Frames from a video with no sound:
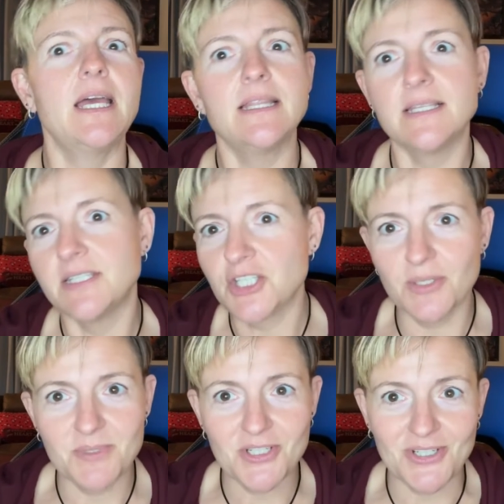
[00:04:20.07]
and then the
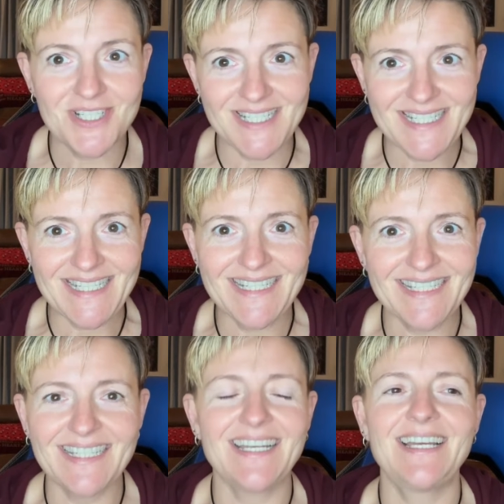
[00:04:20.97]
ship starts to
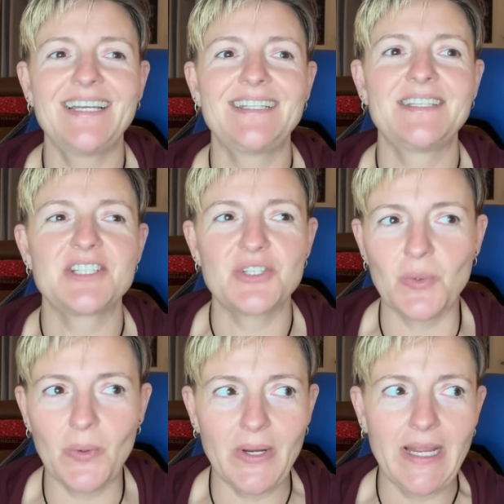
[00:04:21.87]
sink in the
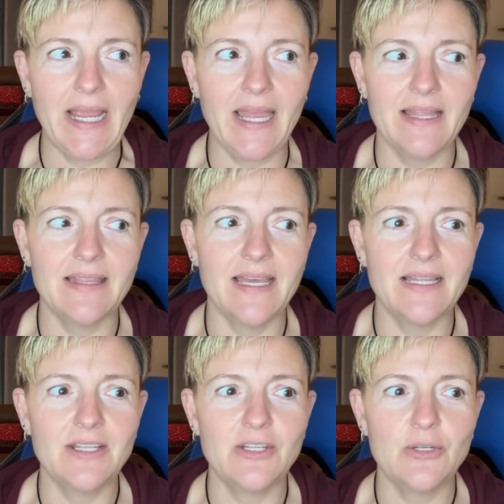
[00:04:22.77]
story, and
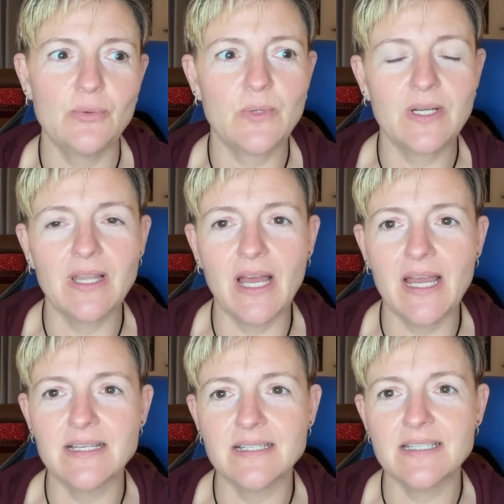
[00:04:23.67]
then you
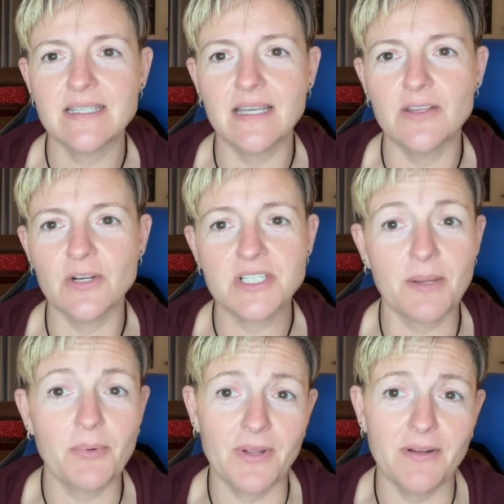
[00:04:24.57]
realize that you're
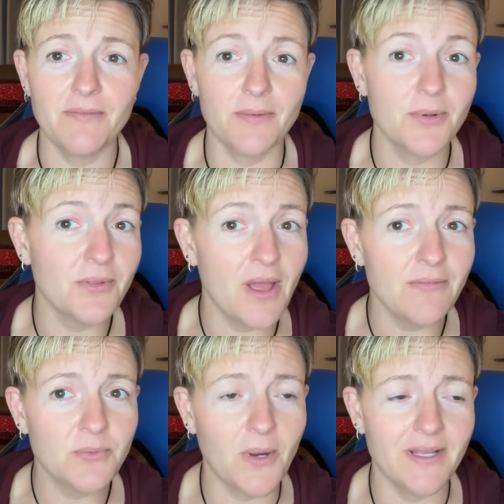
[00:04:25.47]
separated from your
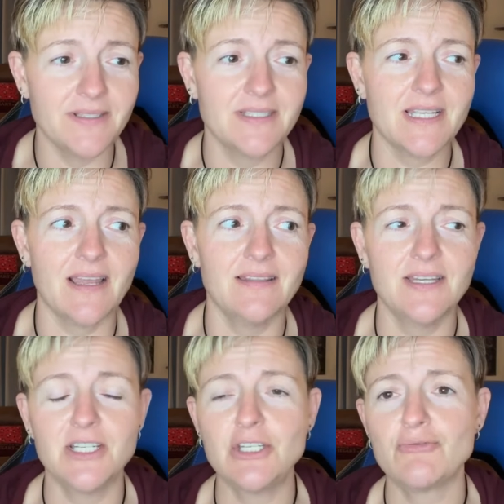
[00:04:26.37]
loved ones, and
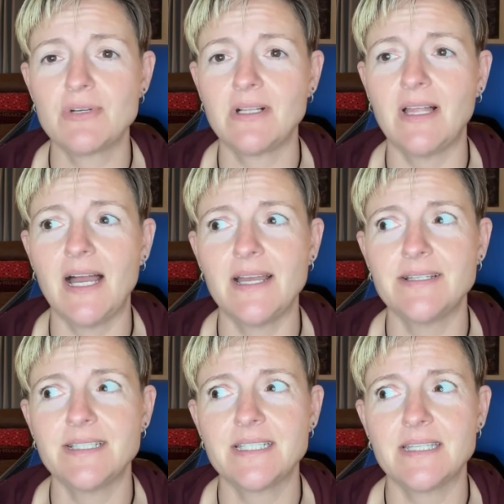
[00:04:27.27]
then you
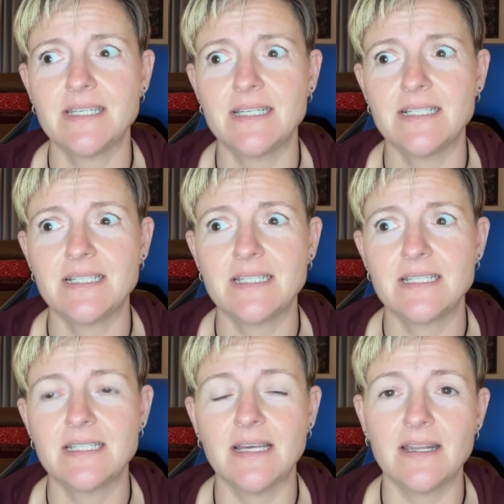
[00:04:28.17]
realize that
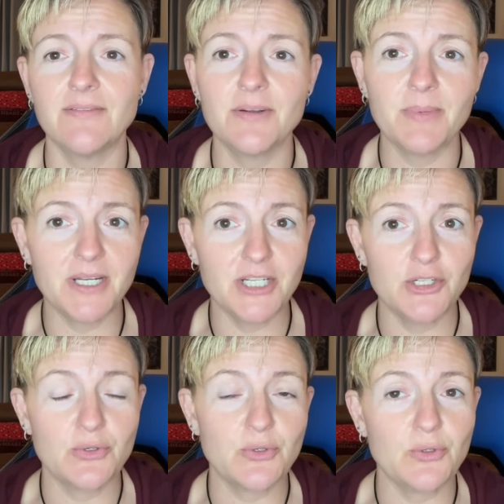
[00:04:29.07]
not everybody in
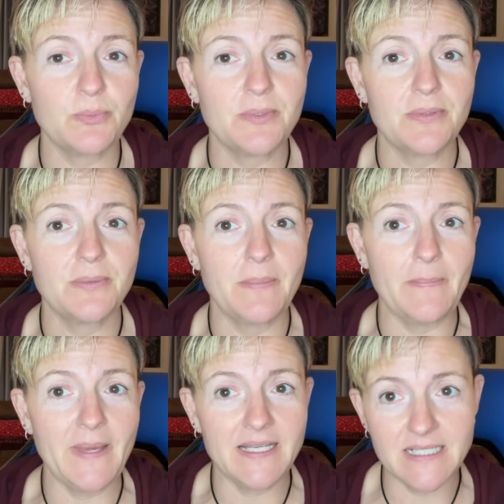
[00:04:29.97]
your group
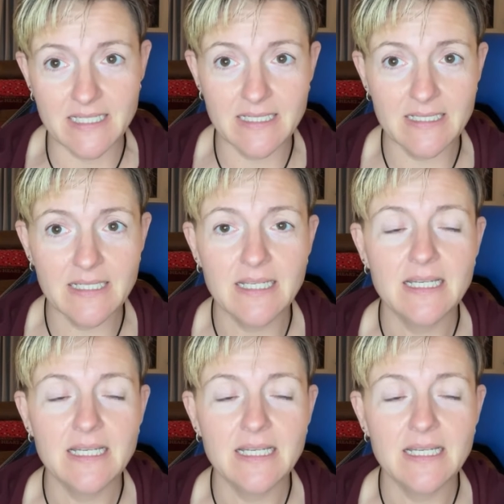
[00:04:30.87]
makes it.